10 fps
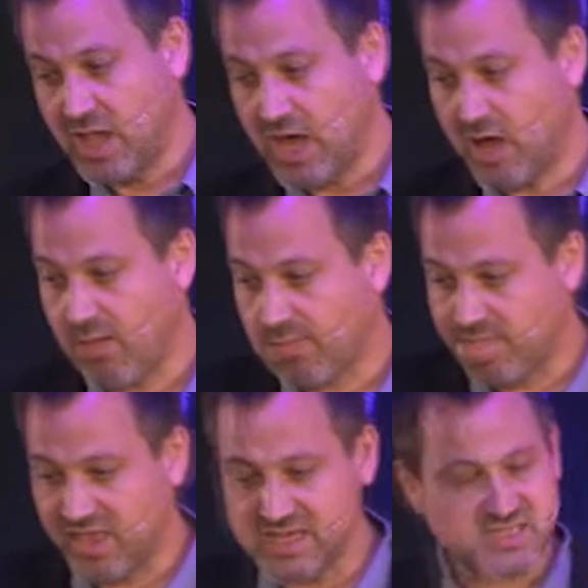Uh,
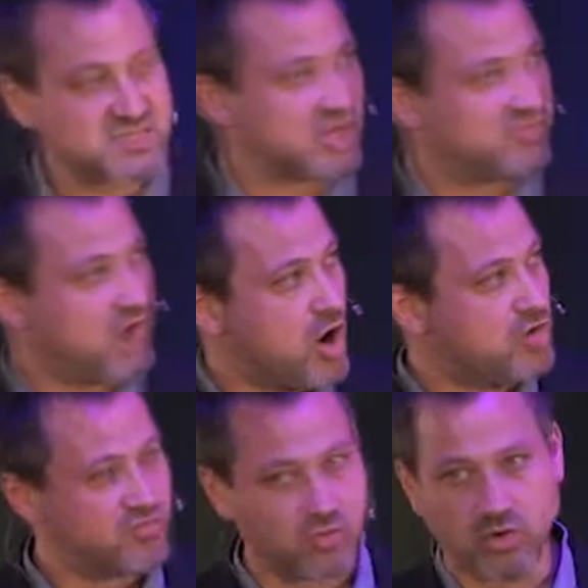here's a sort of
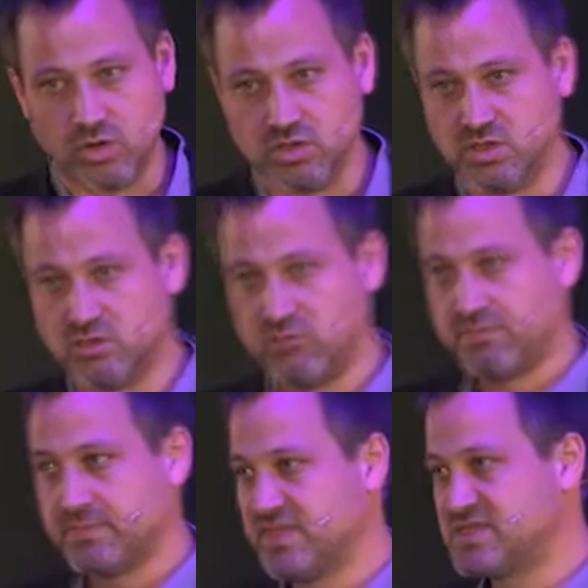overall
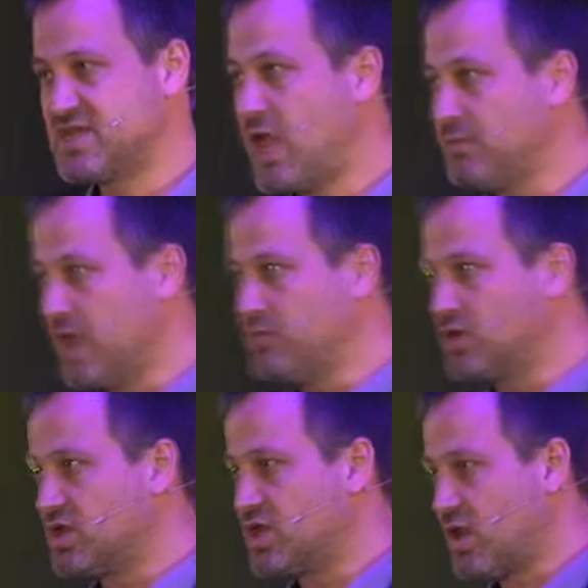table. I'm
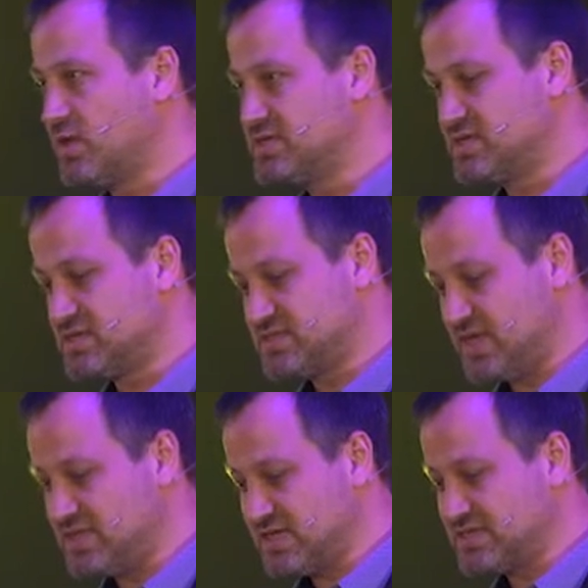not going to go into this
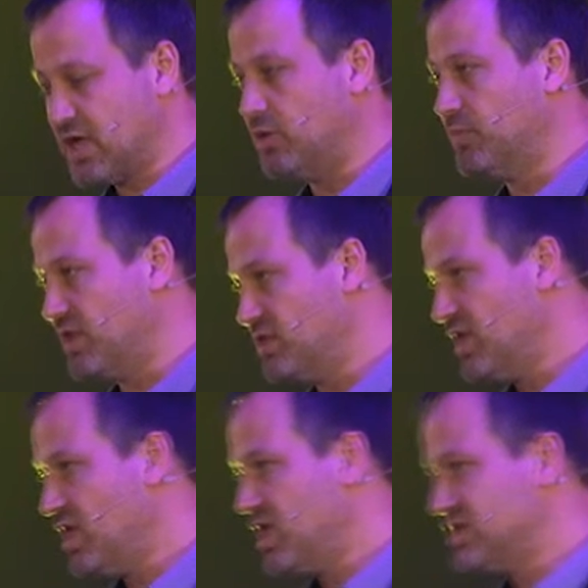in detail, but
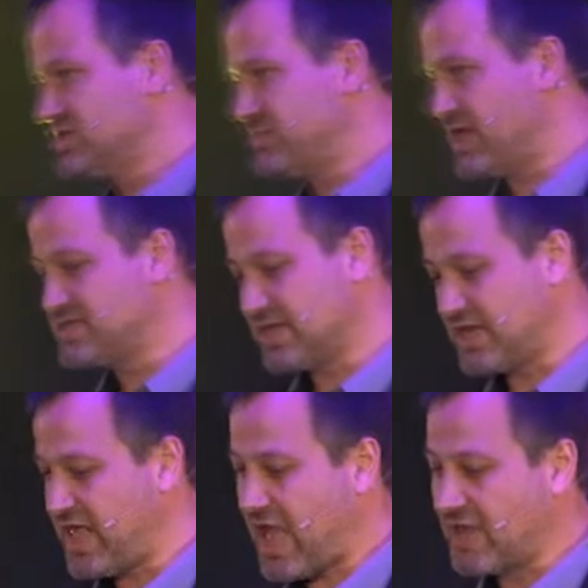this is
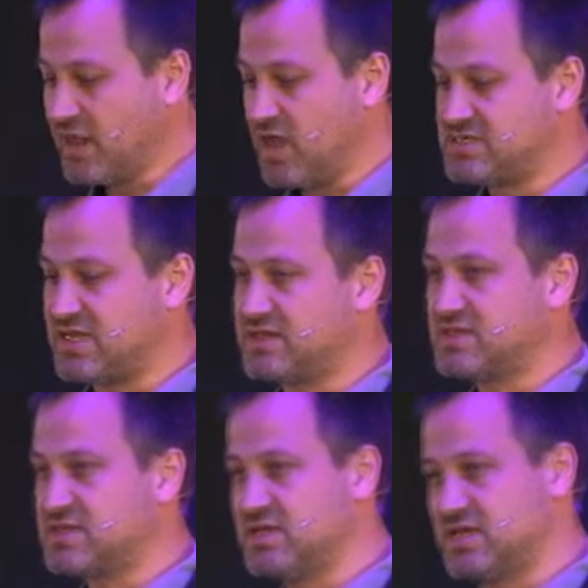basically analyzing
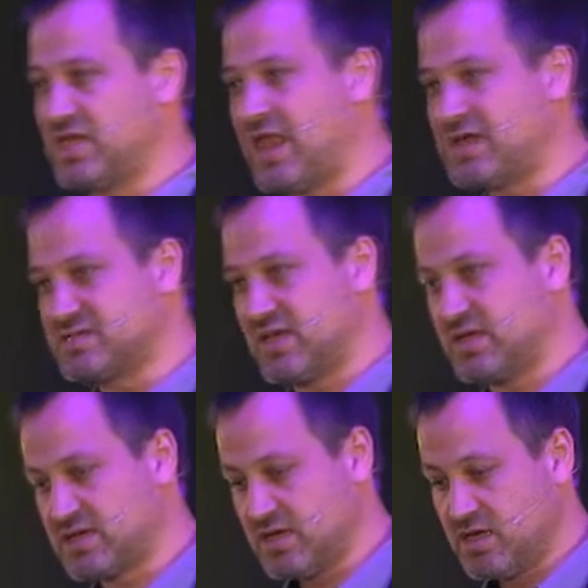the, the classic
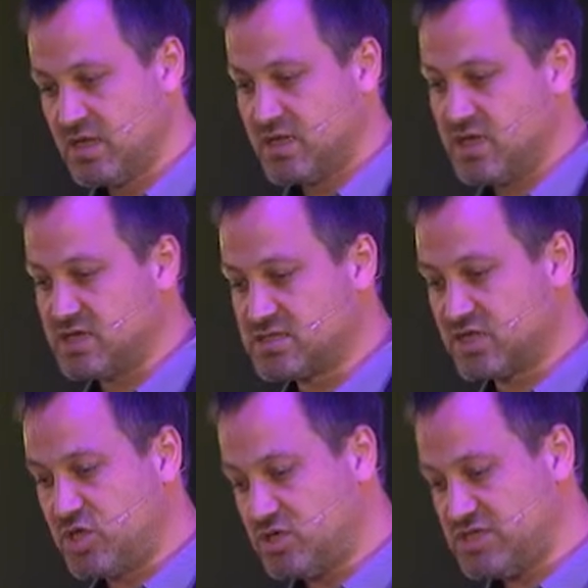uh,
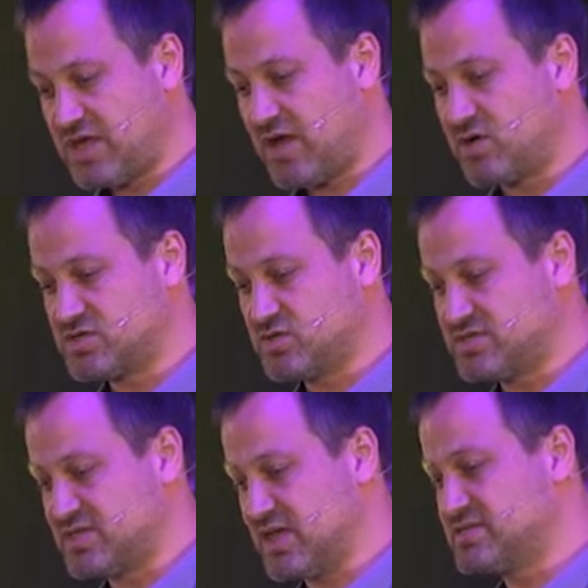security
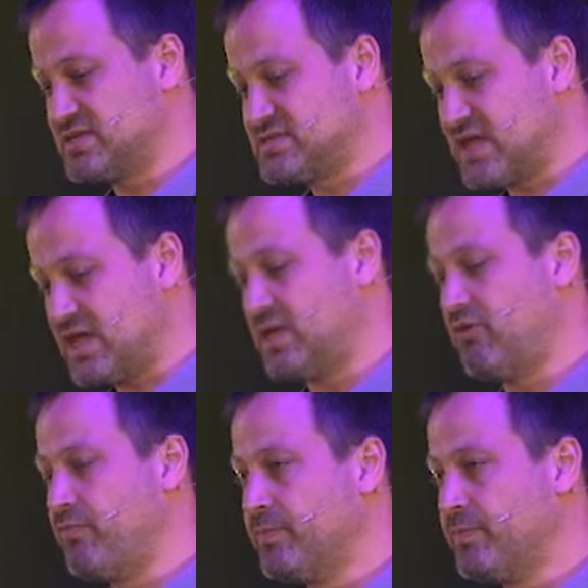characteristics and saying